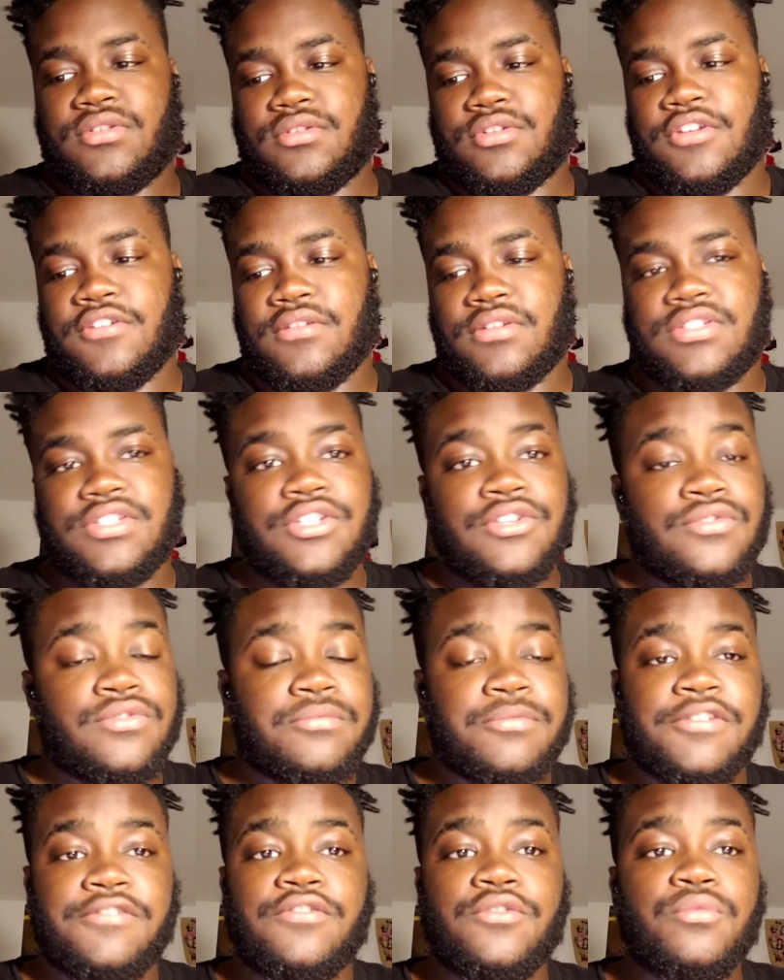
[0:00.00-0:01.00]

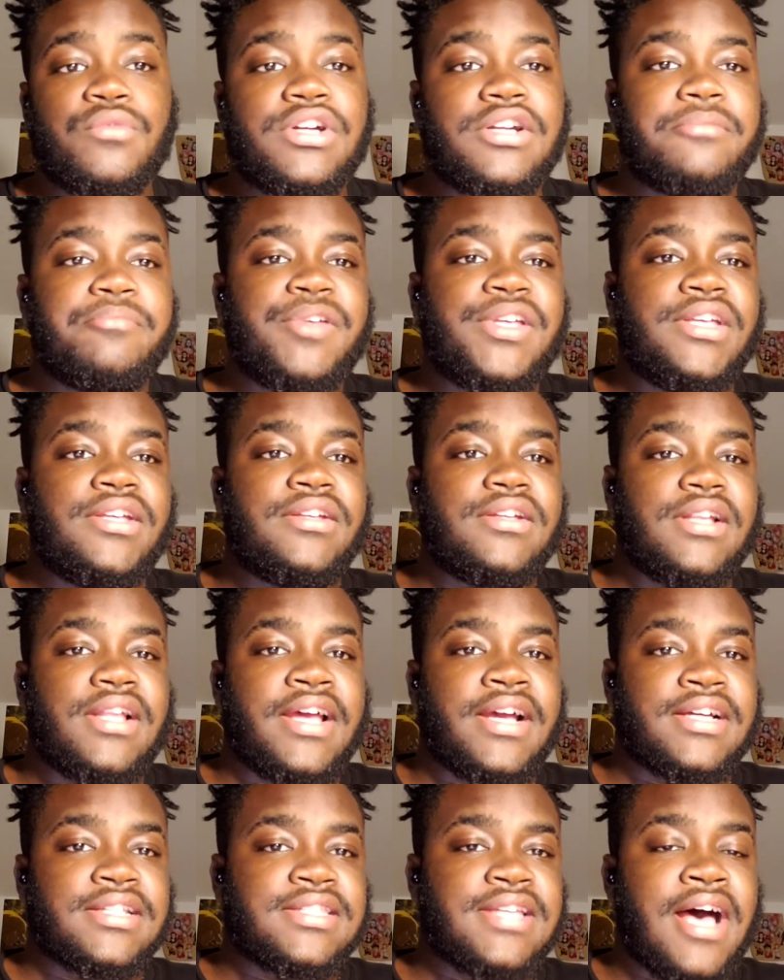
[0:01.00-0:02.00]
if you want to be
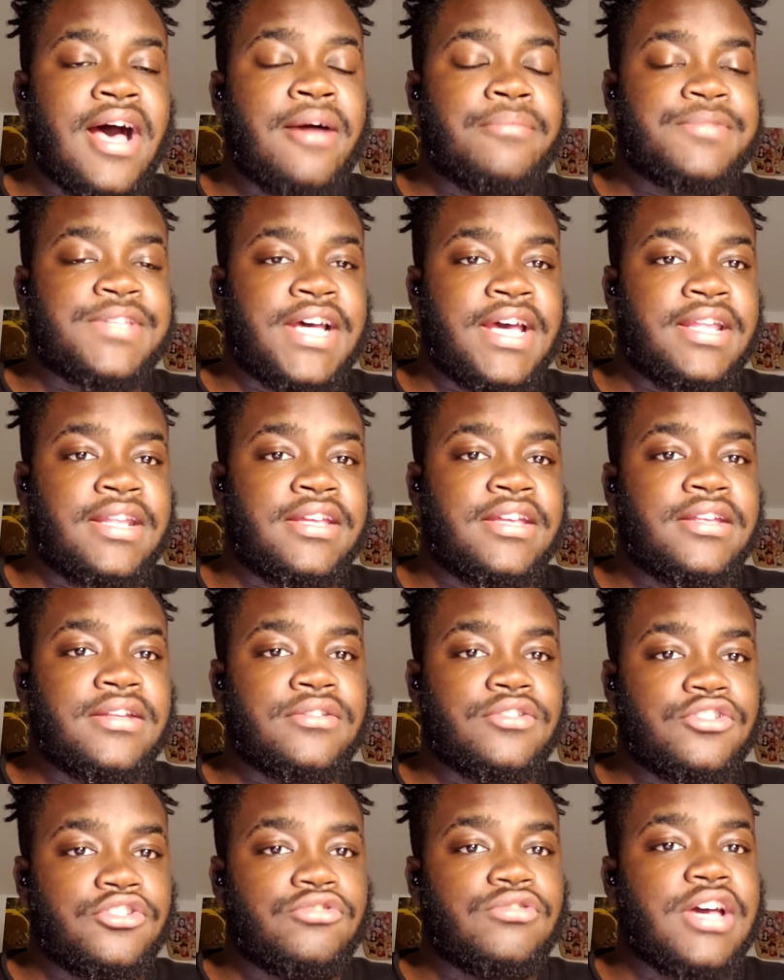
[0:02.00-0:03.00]
like a top tight
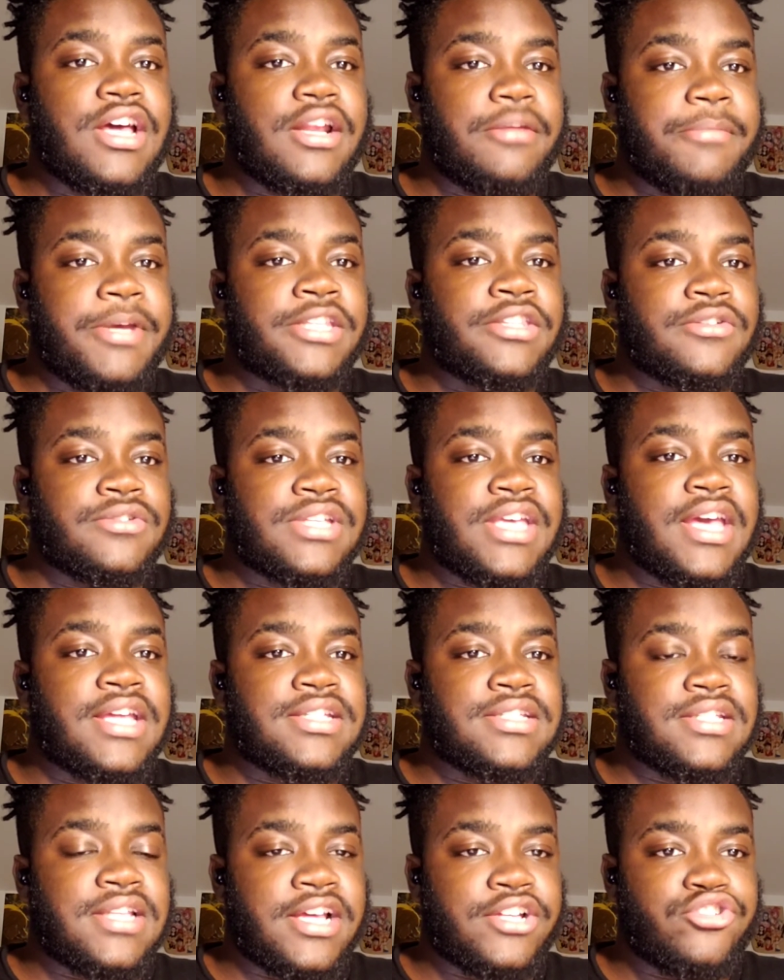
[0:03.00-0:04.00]
end, you got to make those
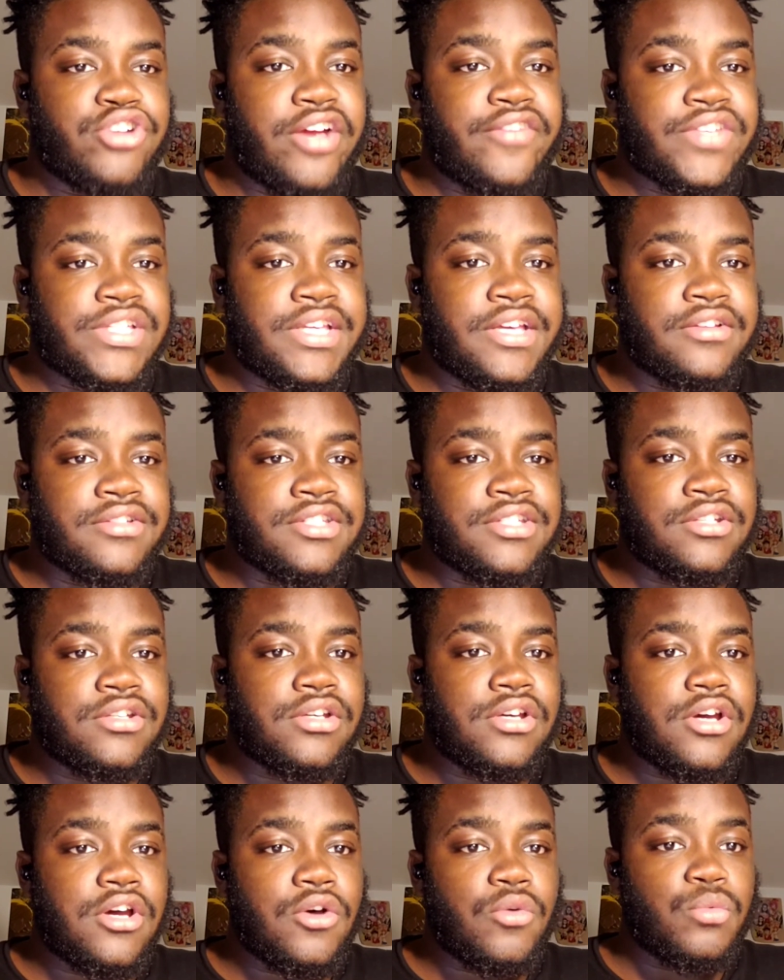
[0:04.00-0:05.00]
catches. Like Travis Kelce
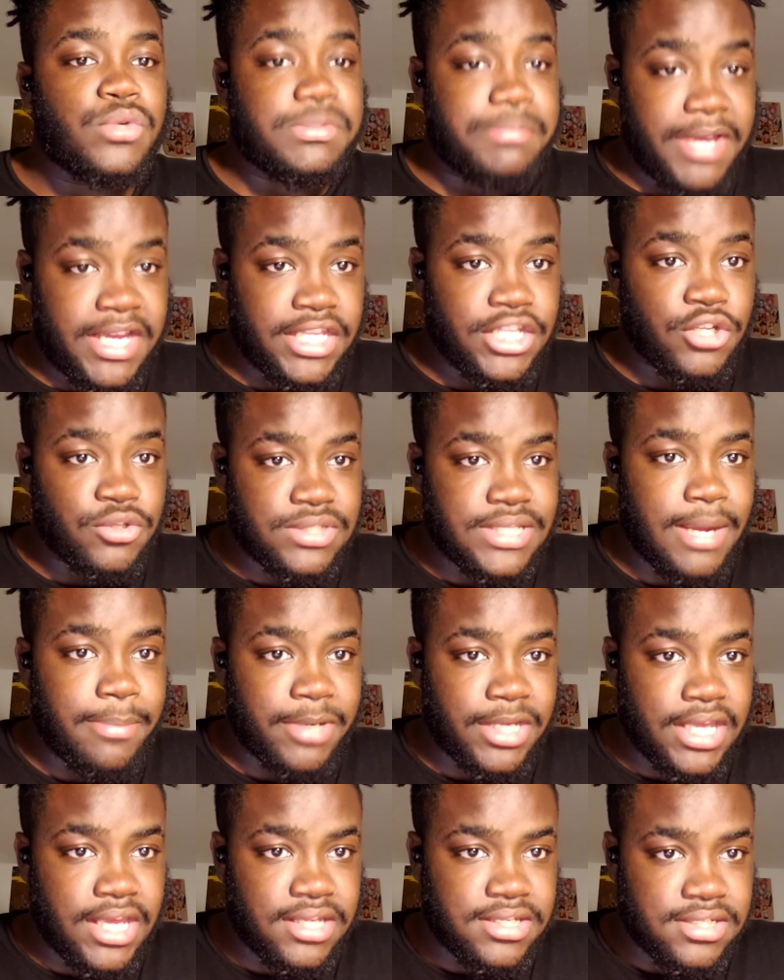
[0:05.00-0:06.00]
was making those type
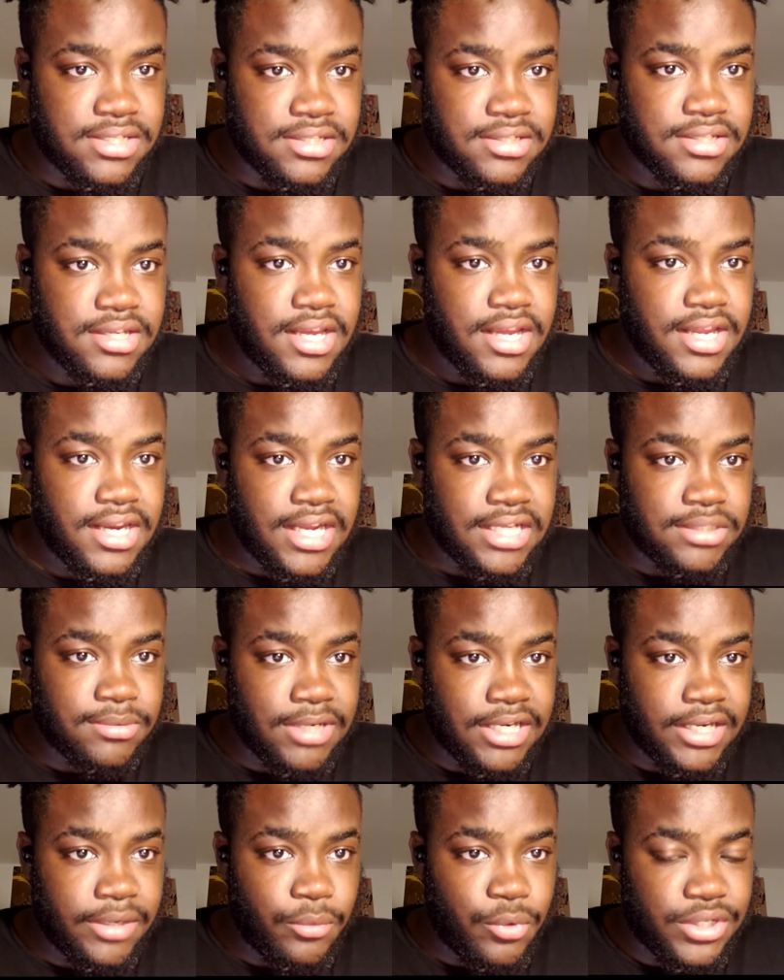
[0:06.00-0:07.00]
of catches, and that's
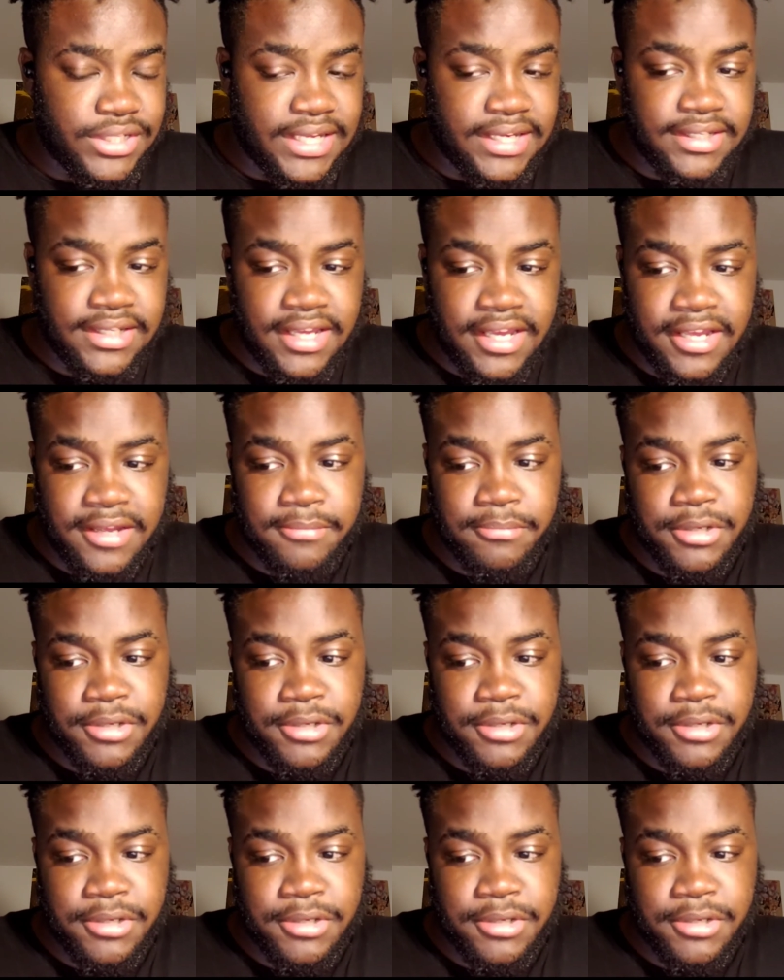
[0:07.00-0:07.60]
why they won that game.